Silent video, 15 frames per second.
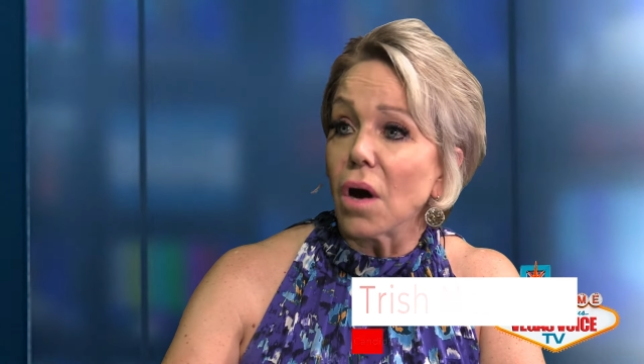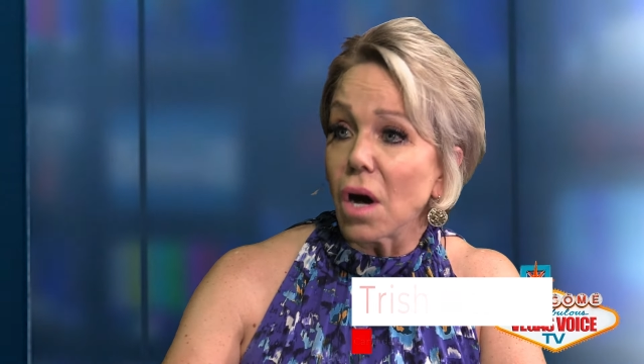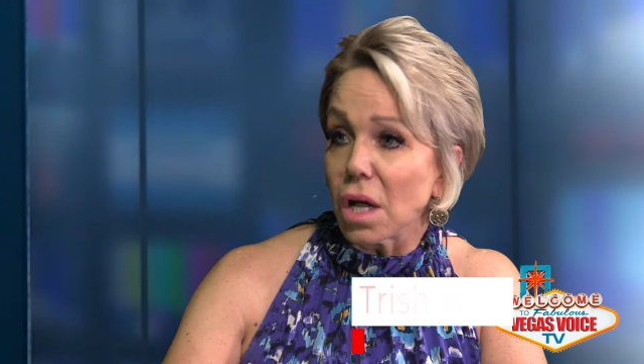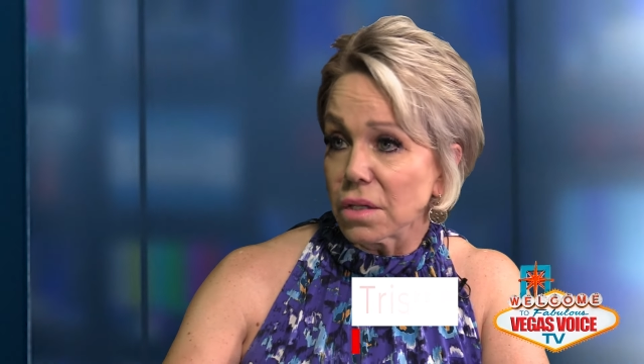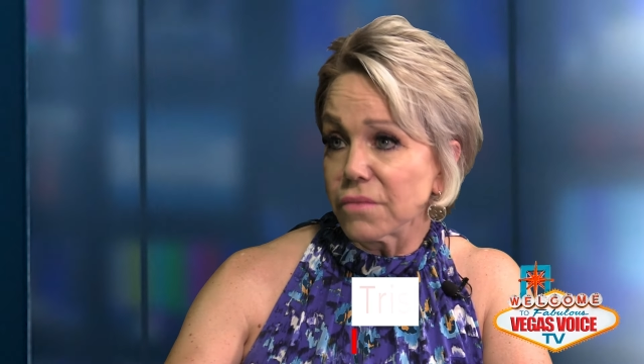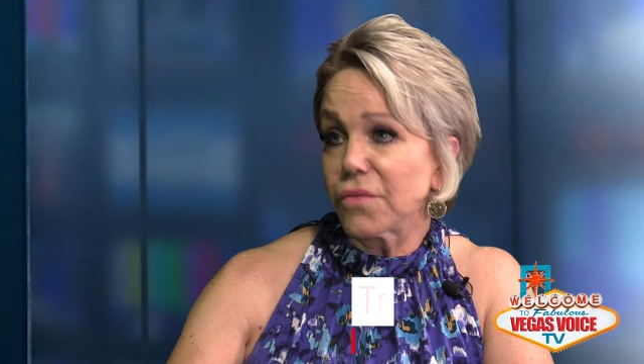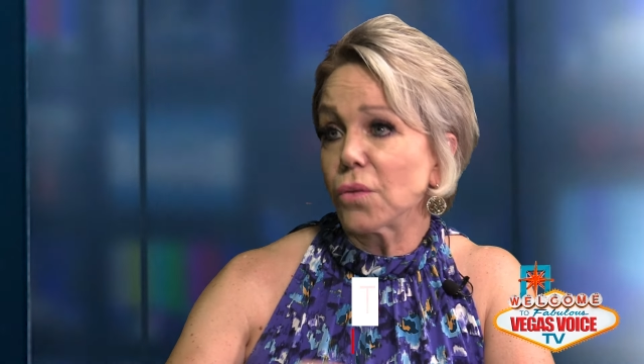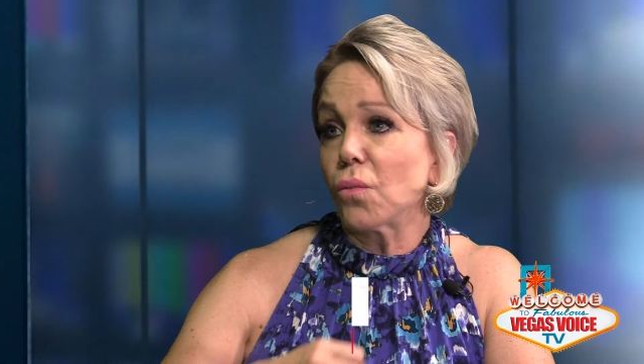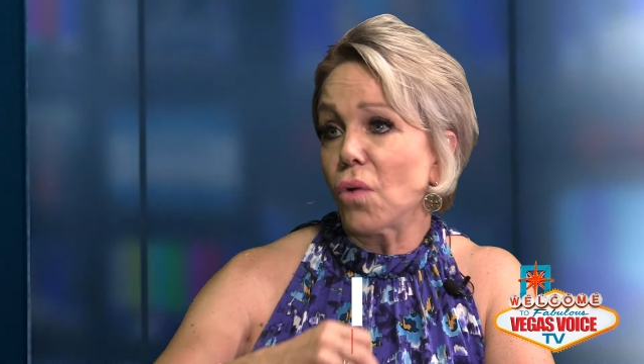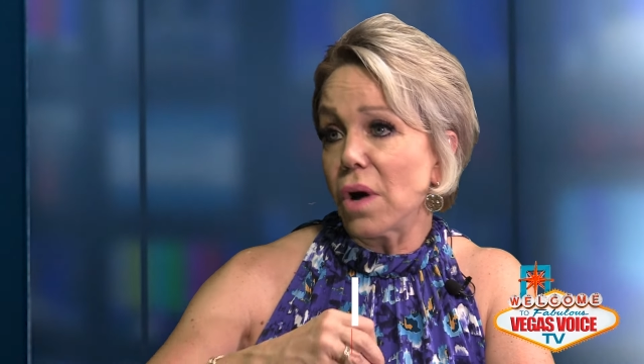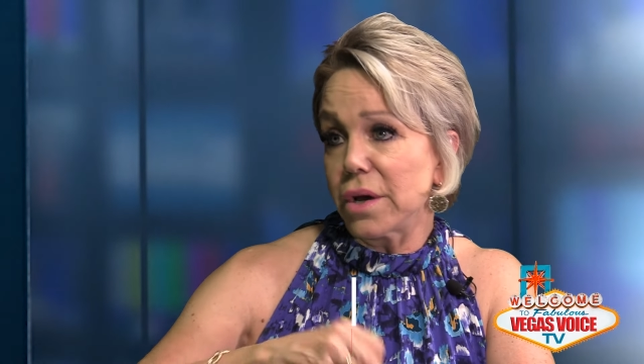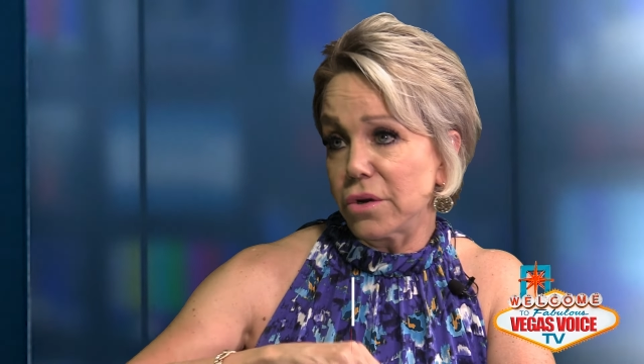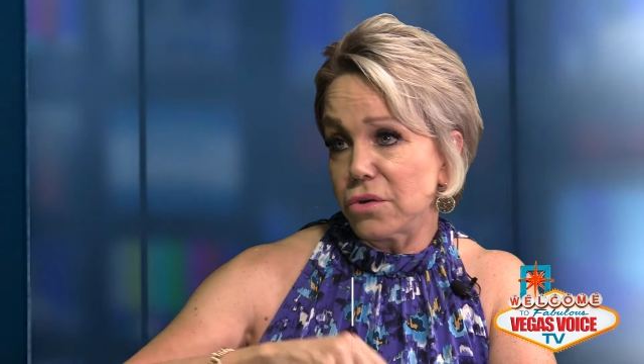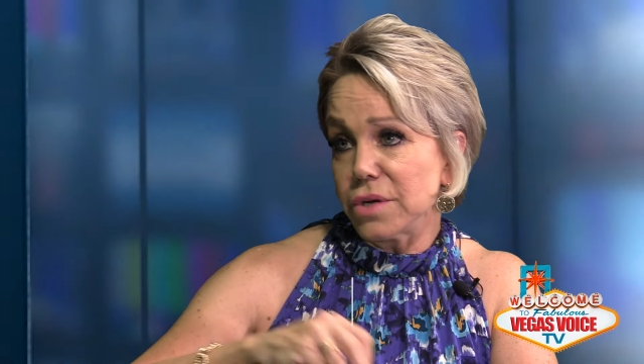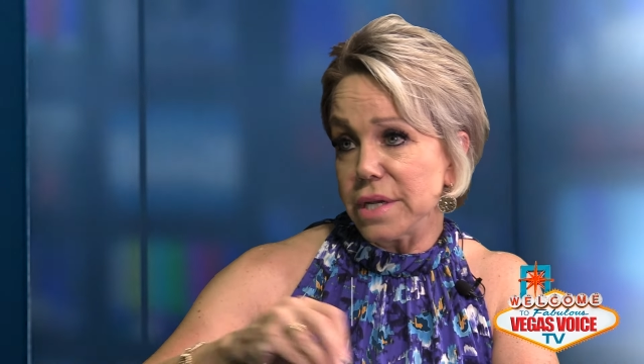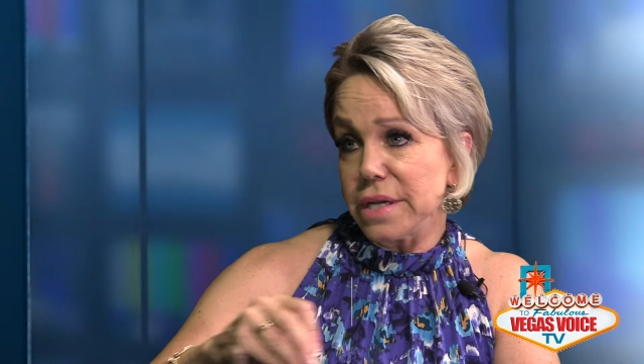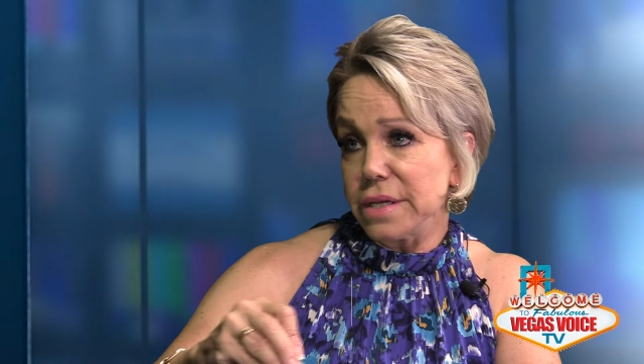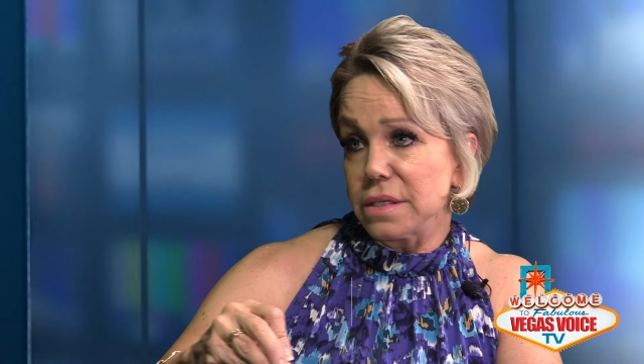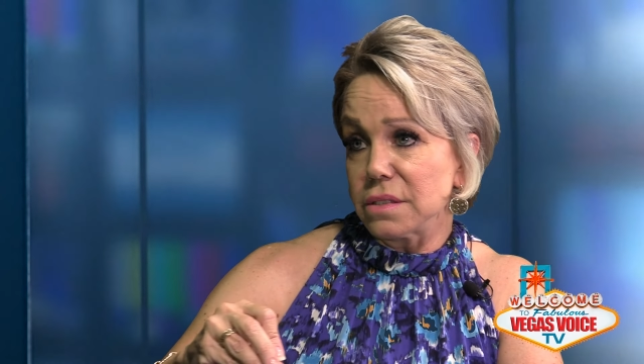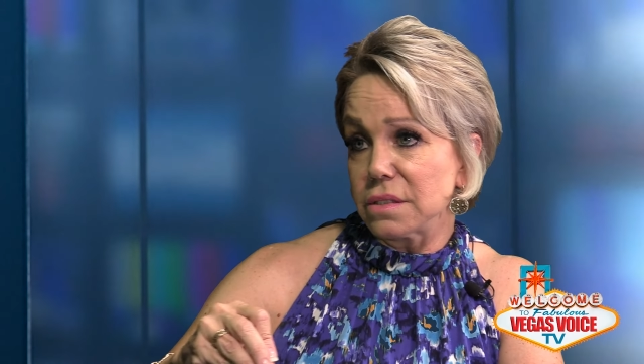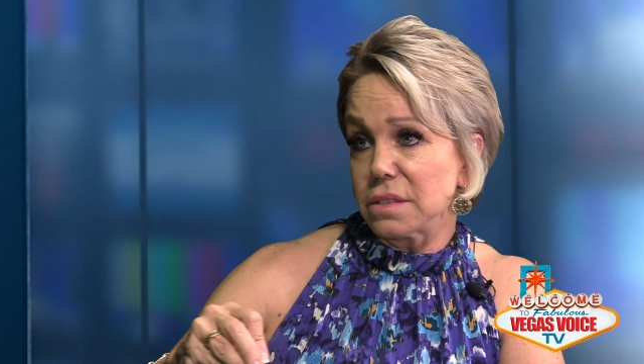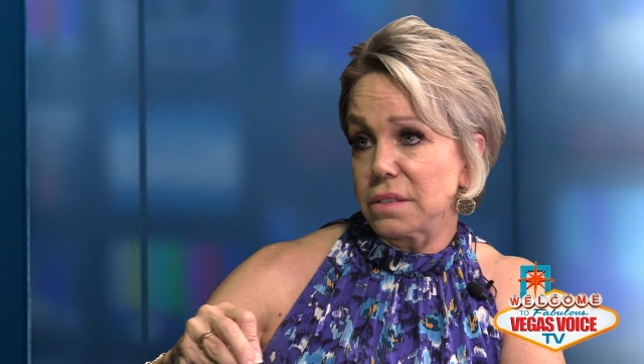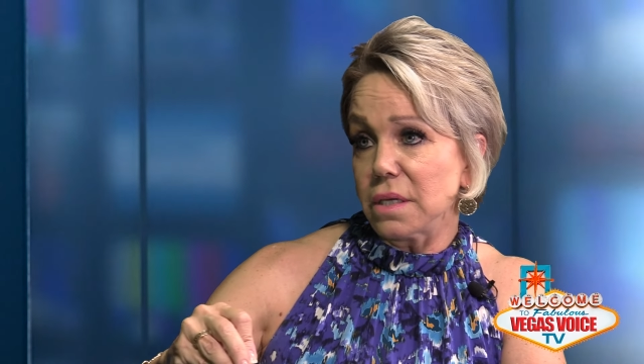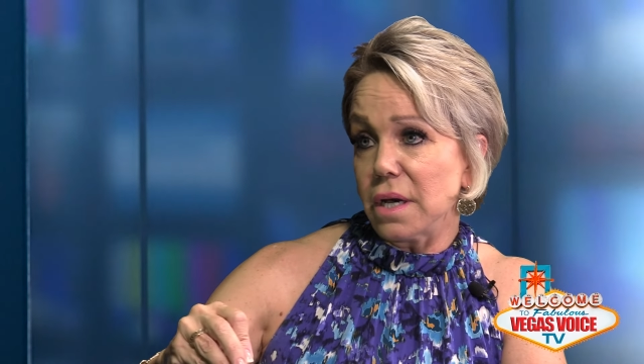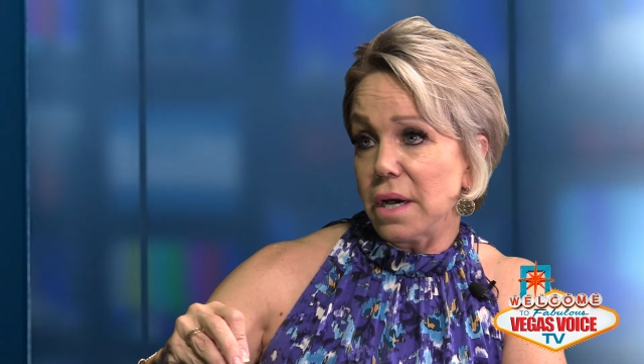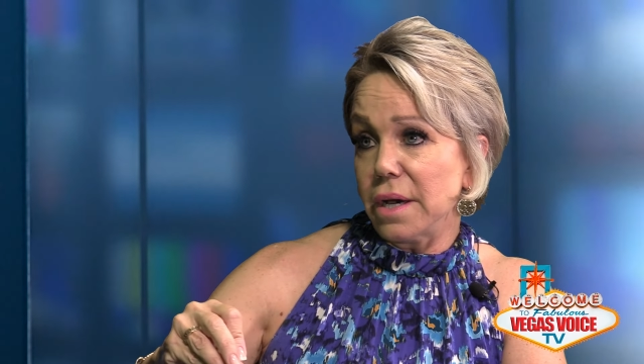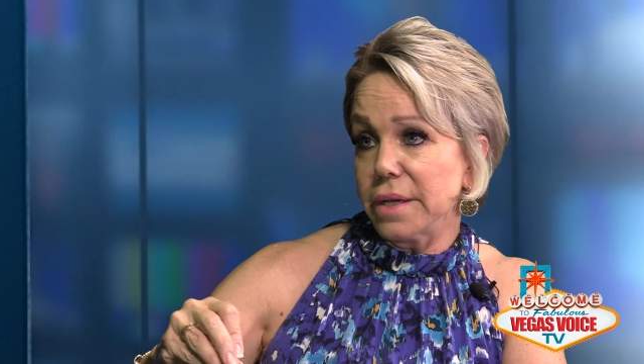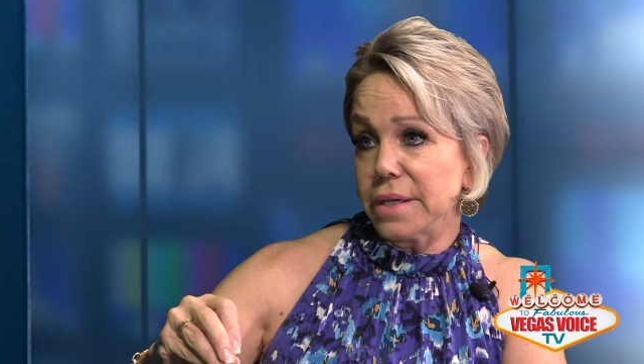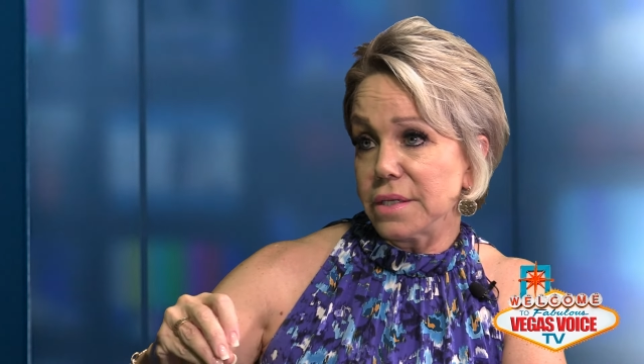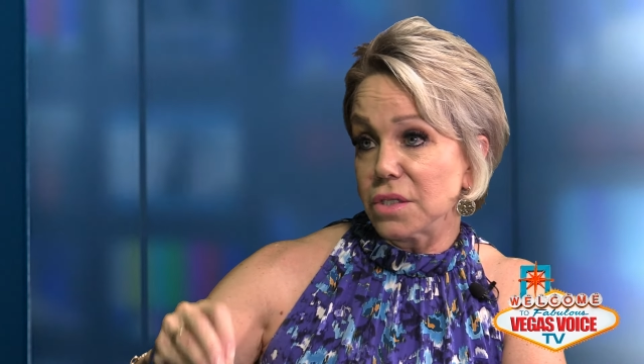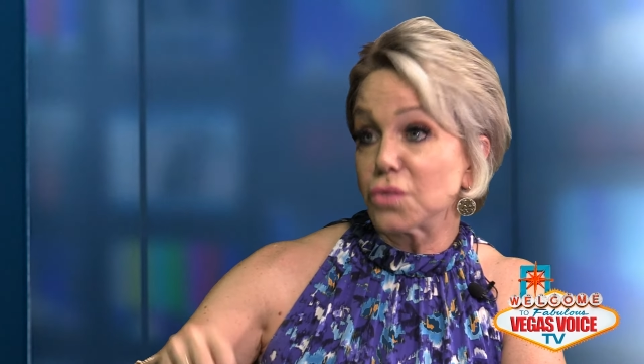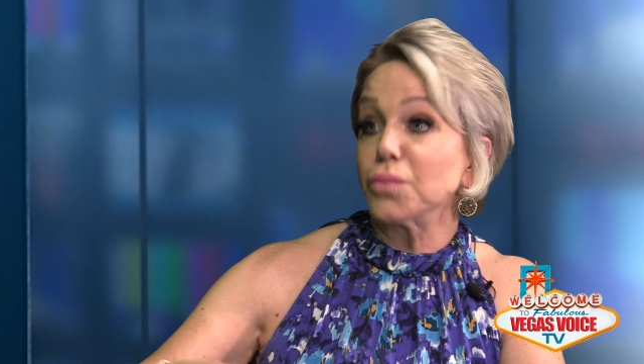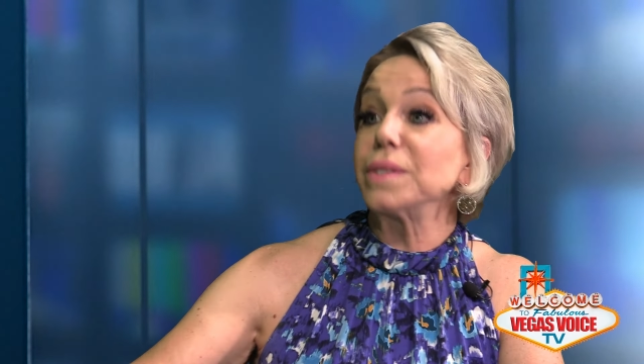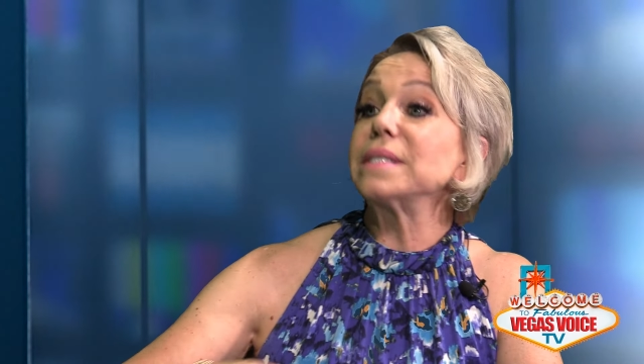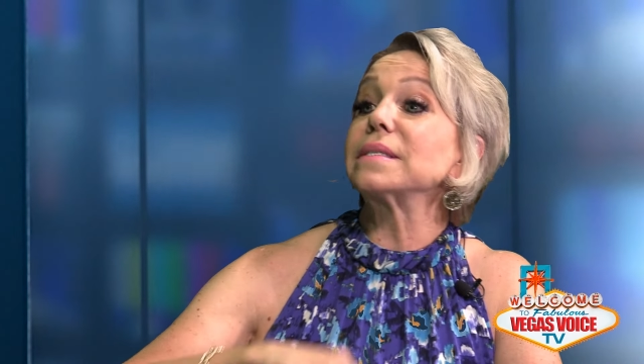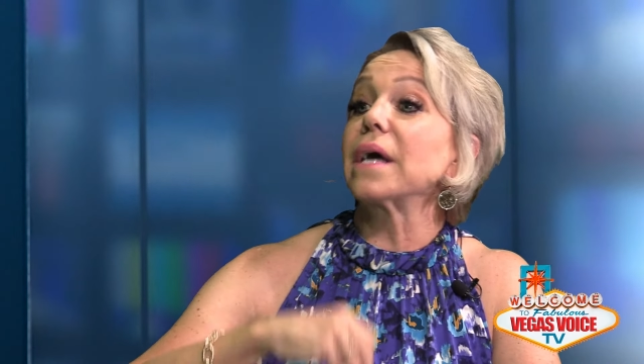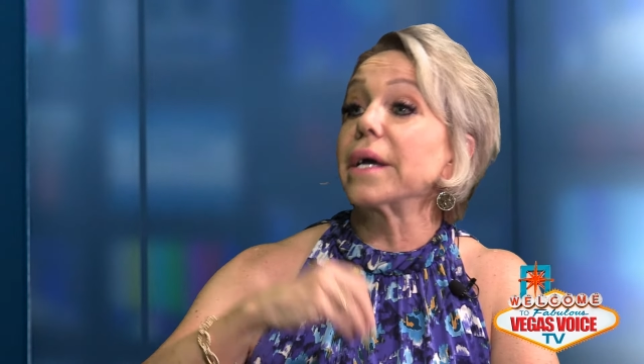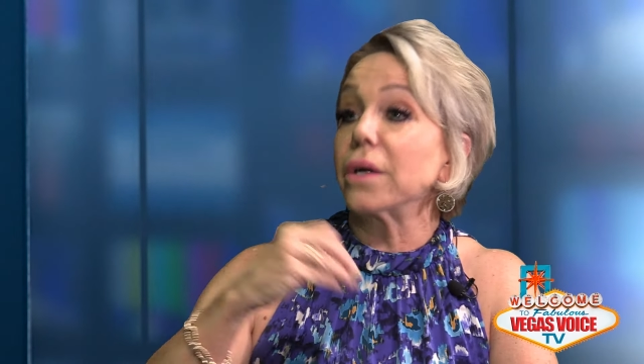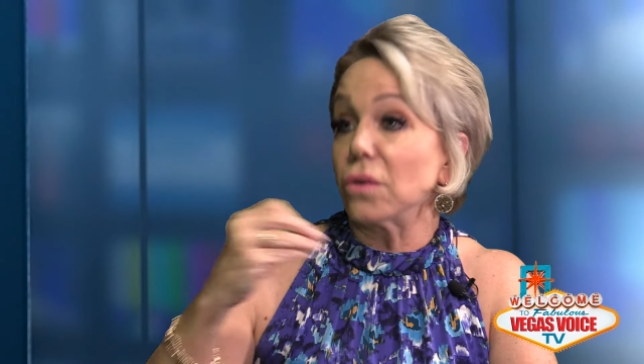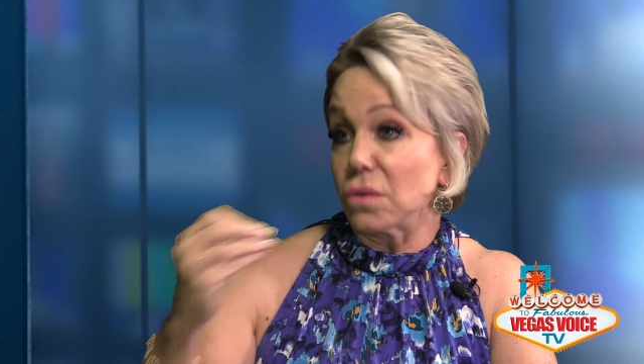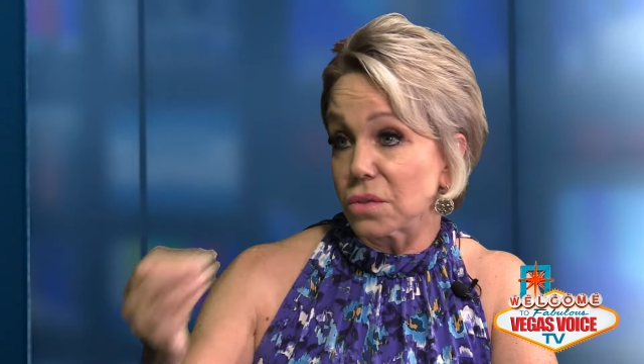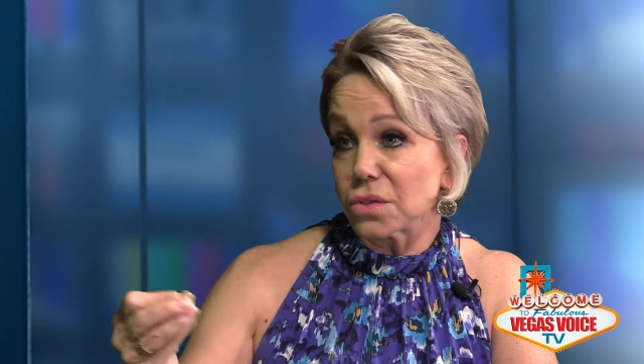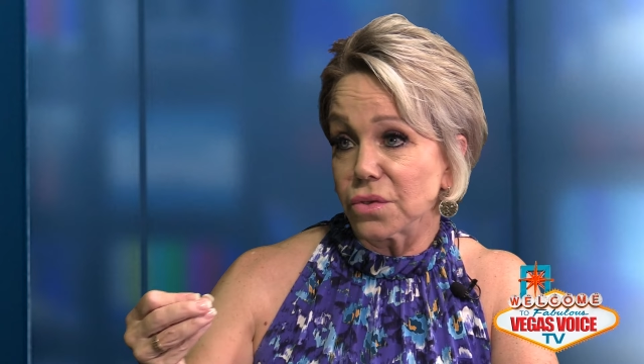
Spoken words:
all of the water is recycled.